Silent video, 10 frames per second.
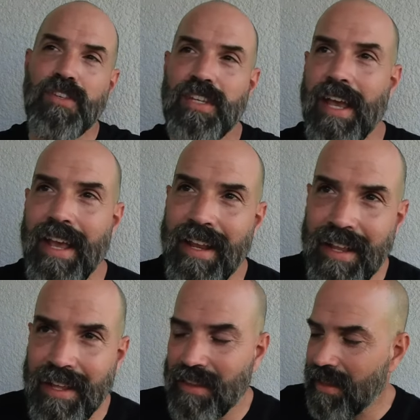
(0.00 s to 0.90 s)
say
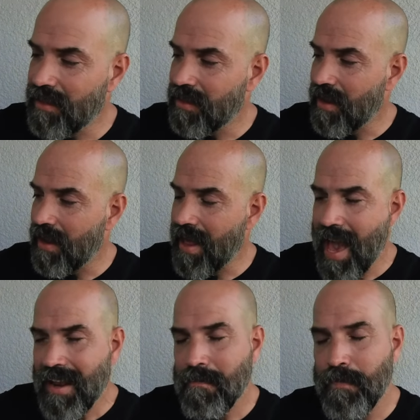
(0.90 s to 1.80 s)
an
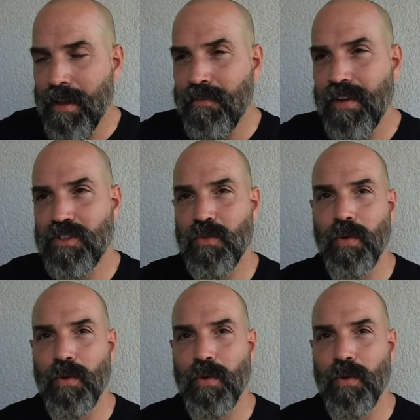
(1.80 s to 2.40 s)
added benefit to